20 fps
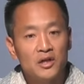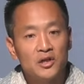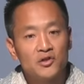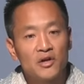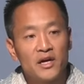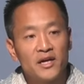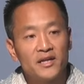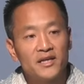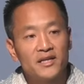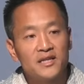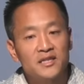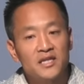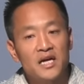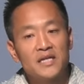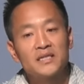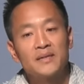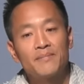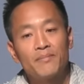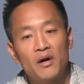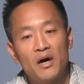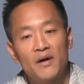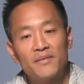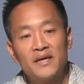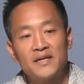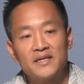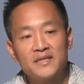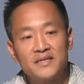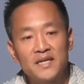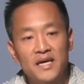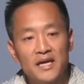trying to touch upon
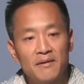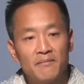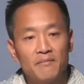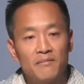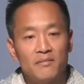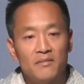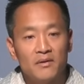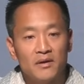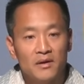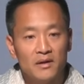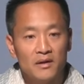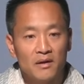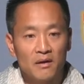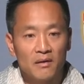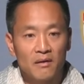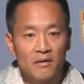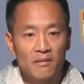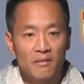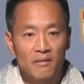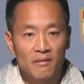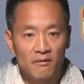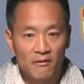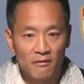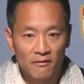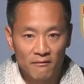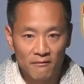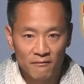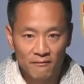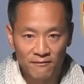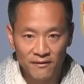that same
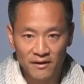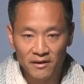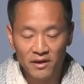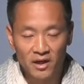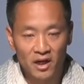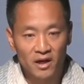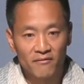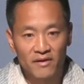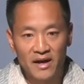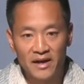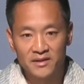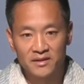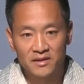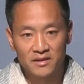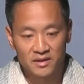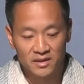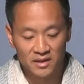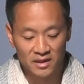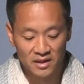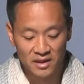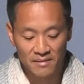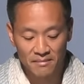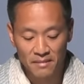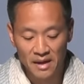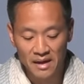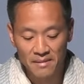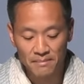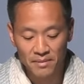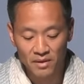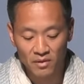feeling of ecstasy that
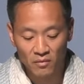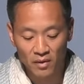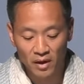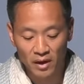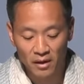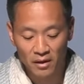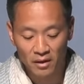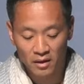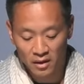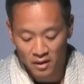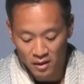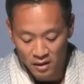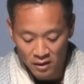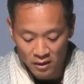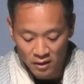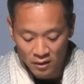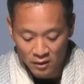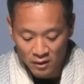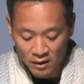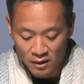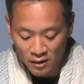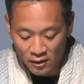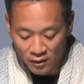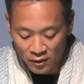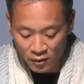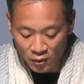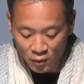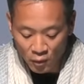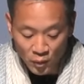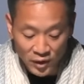might be where
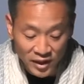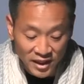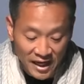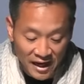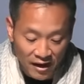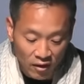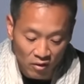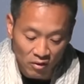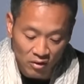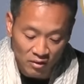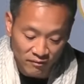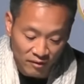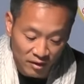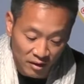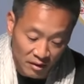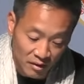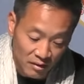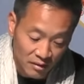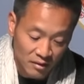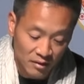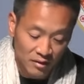we get all of our